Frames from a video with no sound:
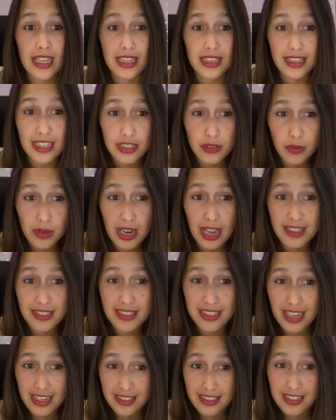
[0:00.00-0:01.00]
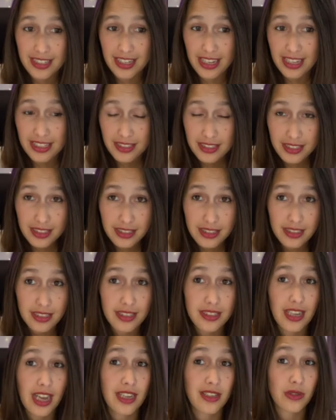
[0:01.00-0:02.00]
this one has nested
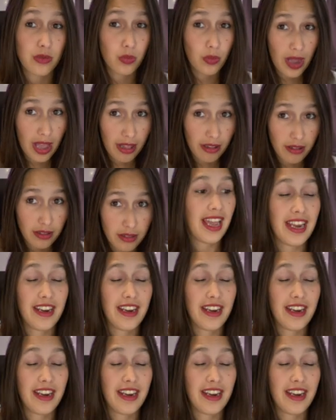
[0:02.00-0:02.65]
instances as well.